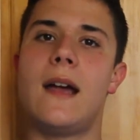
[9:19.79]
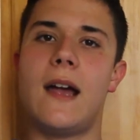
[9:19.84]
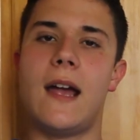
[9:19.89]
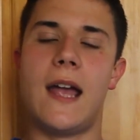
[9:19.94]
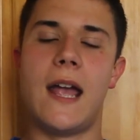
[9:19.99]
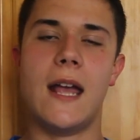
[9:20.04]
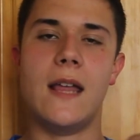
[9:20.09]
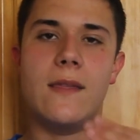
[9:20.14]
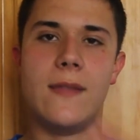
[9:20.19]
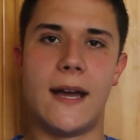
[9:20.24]

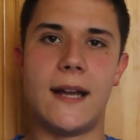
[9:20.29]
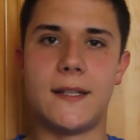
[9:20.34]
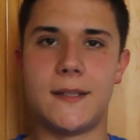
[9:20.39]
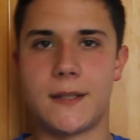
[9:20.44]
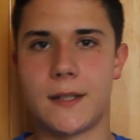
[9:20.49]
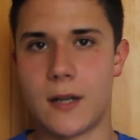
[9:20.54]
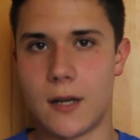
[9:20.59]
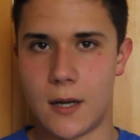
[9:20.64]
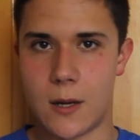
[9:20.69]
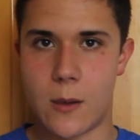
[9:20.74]
and that is the
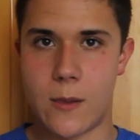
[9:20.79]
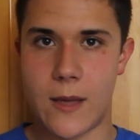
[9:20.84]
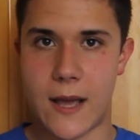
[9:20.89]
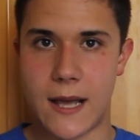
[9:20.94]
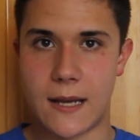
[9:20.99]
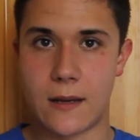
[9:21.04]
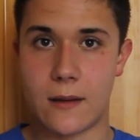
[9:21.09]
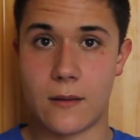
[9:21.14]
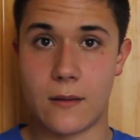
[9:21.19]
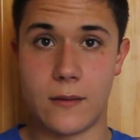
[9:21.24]
card
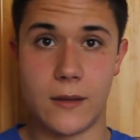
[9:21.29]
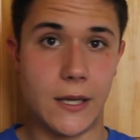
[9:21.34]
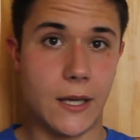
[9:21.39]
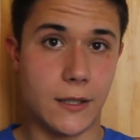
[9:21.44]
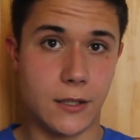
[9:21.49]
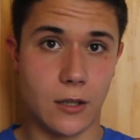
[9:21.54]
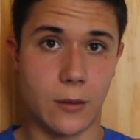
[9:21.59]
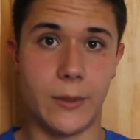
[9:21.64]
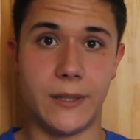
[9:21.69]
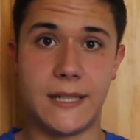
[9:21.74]
that the
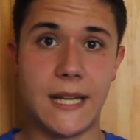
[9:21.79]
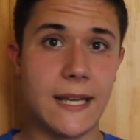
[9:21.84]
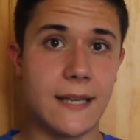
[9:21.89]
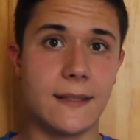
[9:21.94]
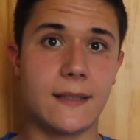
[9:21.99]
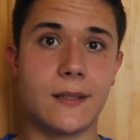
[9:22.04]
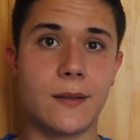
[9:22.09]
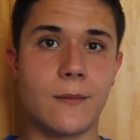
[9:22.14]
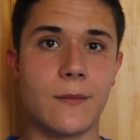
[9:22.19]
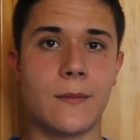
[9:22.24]
Automa
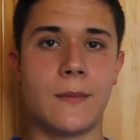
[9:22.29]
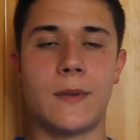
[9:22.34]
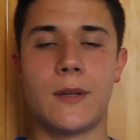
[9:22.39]
takes.